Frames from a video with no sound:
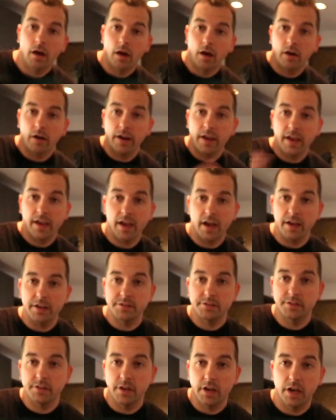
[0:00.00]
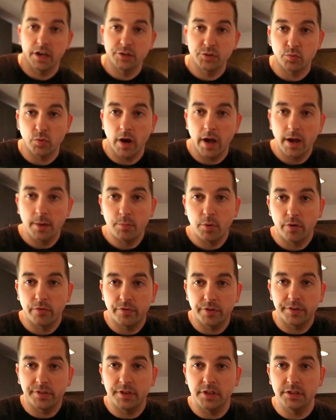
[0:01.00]
Alright, hey guys, it's Rob
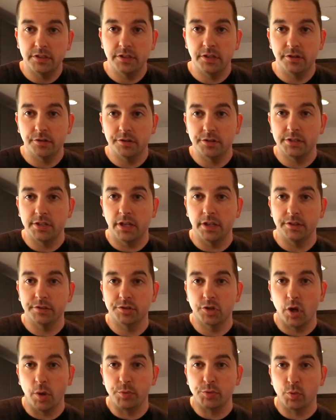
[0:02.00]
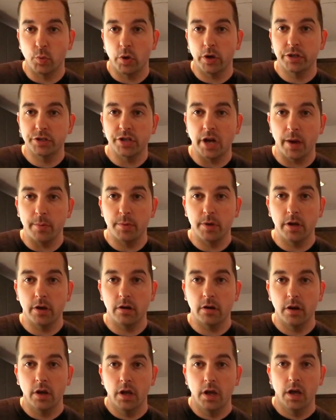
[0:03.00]
over at the Teeter's Telescopes workshop
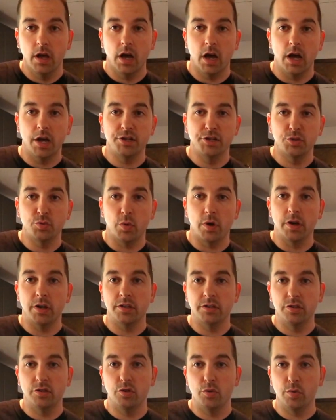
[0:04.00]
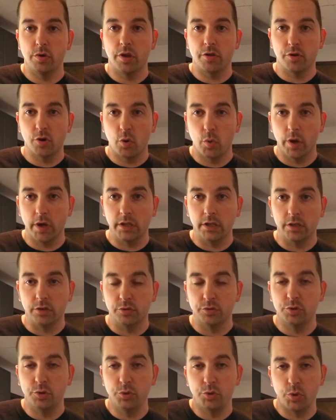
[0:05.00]
here. Just wanted to do another quick
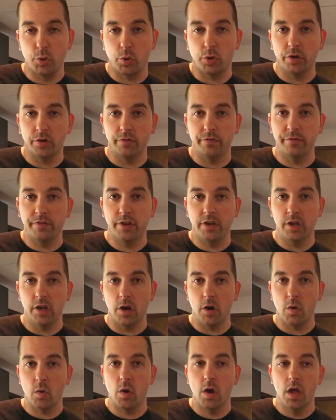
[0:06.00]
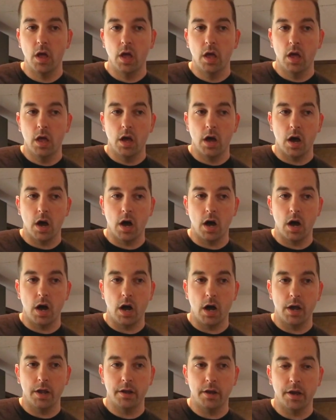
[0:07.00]
little tutorial video
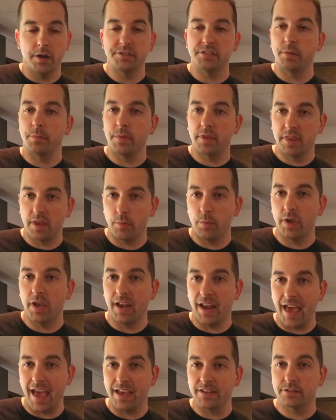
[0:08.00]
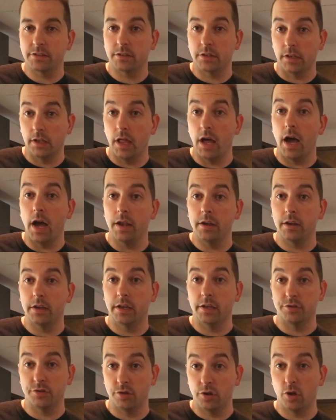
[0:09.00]
on something that we get asked a lot. I
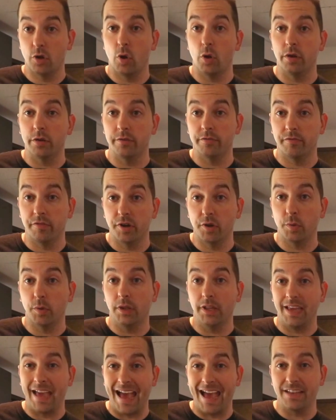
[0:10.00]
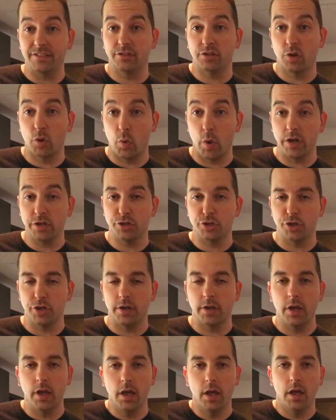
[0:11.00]
guess you could call it a frequently asked
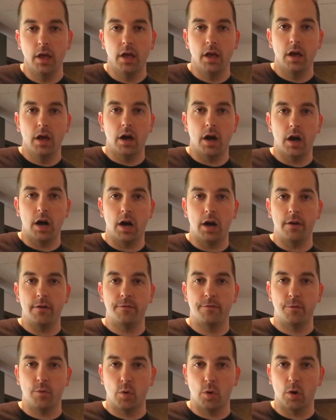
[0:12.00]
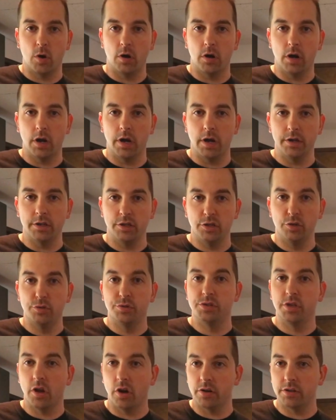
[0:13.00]
question for
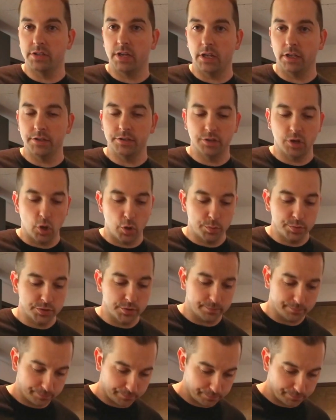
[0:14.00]
using our telescopes,